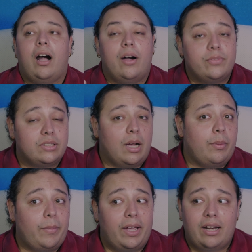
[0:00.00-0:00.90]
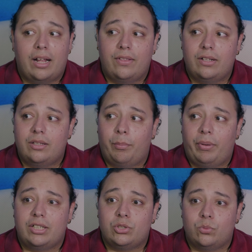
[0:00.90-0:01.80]
Off the top of my head, I think the
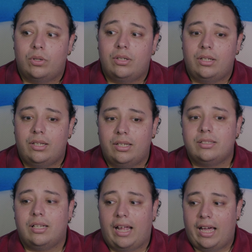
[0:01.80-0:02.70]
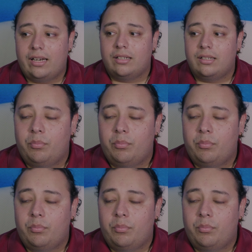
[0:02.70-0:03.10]
best one is Aladdin.